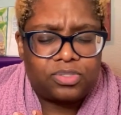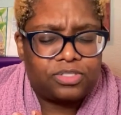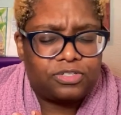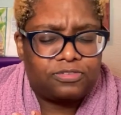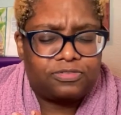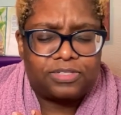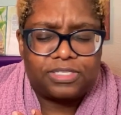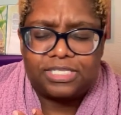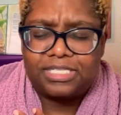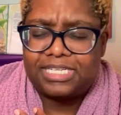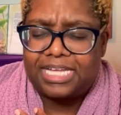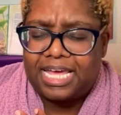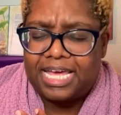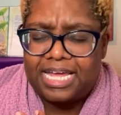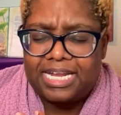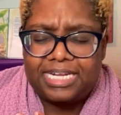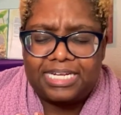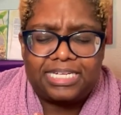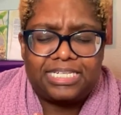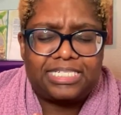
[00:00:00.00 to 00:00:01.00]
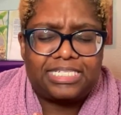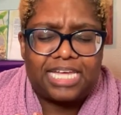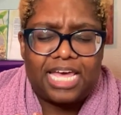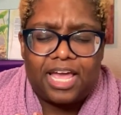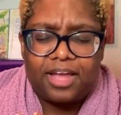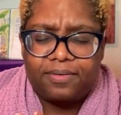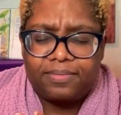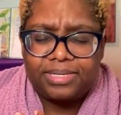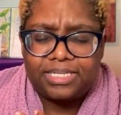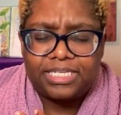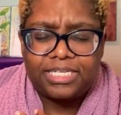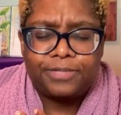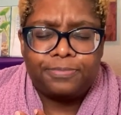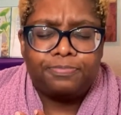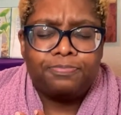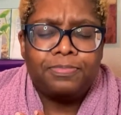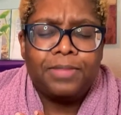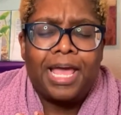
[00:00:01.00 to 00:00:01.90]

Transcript: strength to stand in integrity